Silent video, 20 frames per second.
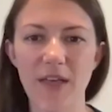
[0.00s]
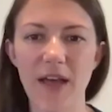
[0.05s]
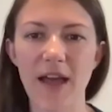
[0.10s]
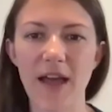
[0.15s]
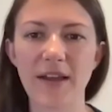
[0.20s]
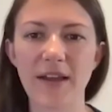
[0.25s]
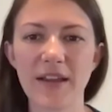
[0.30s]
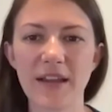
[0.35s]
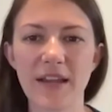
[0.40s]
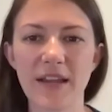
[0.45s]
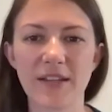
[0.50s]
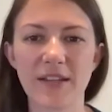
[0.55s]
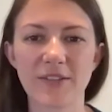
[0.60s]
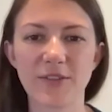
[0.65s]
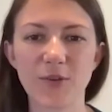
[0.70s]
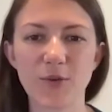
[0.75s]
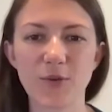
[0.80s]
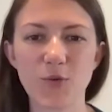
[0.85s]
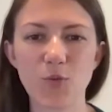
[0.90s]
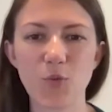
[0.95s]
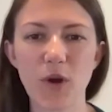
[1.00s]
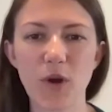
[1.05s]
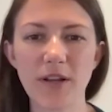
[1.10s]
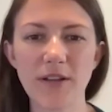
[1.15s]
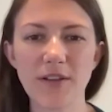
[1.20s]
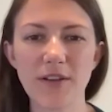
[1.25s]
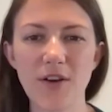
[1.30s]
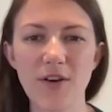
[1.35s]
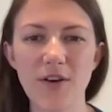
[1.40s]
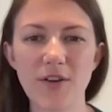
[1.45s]
that. So
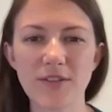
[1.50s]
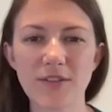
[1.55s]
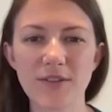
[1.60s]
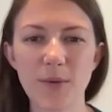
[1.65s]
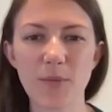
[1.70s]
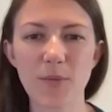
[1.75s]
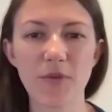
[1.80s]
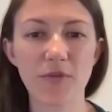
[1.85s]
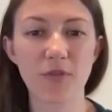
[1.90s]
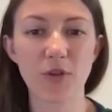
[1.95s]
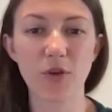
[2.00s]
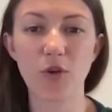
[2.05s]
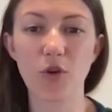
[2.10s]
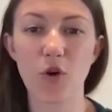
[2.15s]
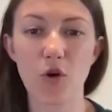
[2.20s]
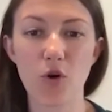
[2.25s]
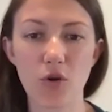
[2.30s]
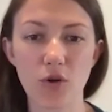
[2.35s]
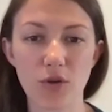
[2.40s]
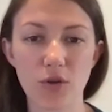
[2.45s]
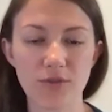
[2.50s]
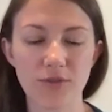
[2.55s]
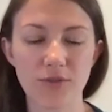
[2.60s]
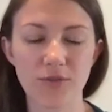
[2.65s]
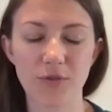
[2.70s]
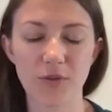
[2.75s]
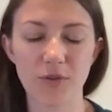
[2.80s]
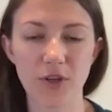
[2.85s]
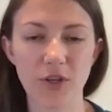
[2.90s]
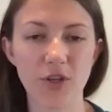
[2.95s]
what are some of the goals
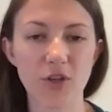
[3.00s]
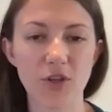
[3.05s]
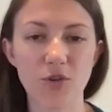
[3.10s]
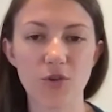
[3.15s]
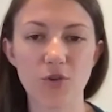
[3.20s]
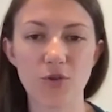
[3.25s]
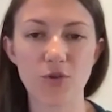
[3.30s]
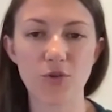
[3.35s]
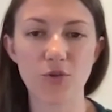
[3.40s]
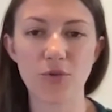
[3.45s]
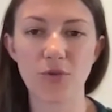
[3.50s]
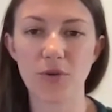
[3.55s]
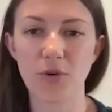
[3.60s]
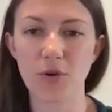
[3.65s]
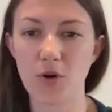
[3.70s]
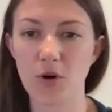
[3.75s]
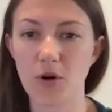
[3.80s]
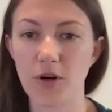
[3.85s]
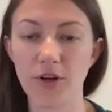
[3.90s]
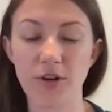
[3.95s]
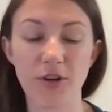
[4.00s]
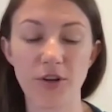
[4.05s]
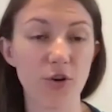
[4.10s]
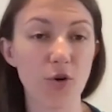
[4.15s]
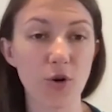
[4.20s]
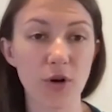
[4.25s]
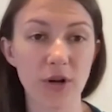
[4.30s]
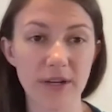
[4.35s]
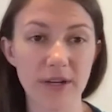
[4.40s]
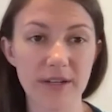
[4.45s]
for you or your
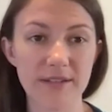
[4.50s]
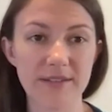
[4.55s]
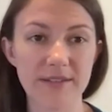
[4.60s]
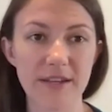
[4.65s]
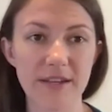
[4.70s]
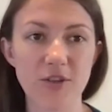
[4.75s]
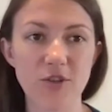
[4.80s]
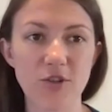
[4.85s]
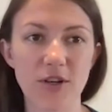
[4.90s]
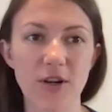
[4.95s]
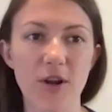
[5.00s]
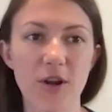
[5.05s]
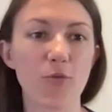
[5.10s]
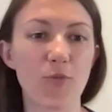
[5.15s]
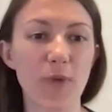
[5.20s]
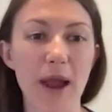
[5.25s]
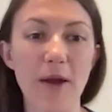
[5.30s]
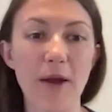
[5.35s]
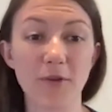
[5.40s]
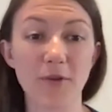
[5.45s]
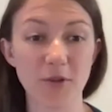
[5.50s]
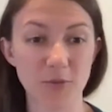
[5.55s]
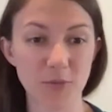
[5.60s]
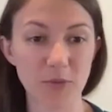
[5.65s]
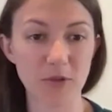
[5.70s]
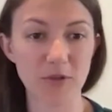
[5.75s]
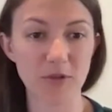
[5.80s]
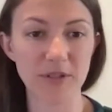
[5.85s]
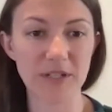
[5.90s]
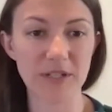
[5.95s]
organization around
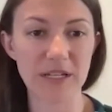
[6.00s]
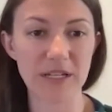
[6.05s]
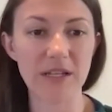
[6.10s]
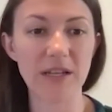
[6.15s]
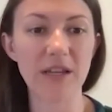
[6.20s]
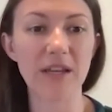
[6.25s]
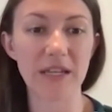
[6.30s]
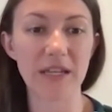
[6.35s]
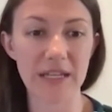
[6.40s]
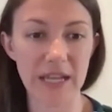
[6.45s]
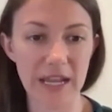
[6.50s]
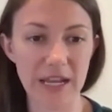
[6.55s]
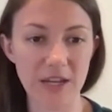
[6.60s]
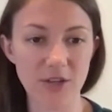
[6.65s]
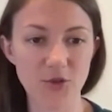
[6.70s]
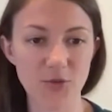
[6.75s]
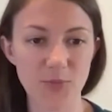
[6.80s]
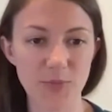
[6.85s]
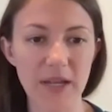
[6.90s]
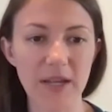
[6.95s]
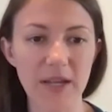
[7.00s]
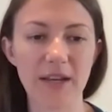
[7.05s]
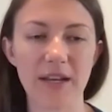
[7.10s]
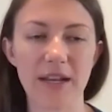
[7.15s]
community engagement?